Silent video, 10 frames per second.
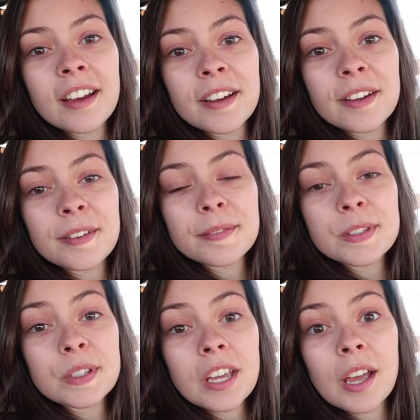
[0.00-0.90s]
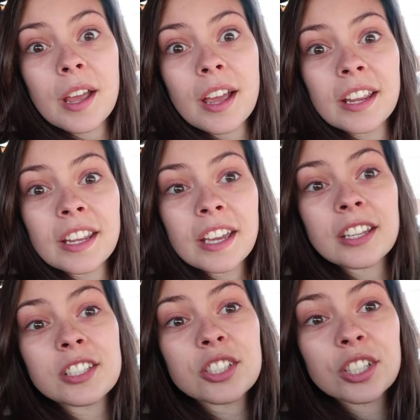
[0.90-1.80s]
um, so yeah, I
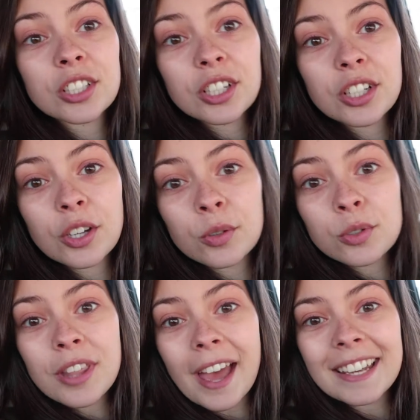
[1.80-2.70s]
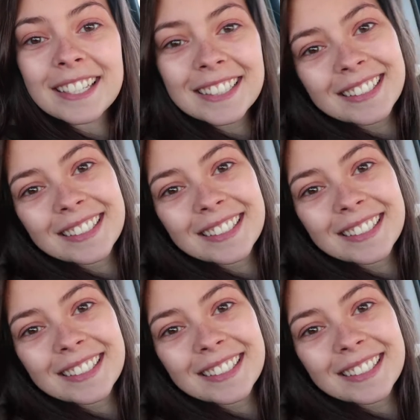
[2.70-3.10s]
uh, should go do that.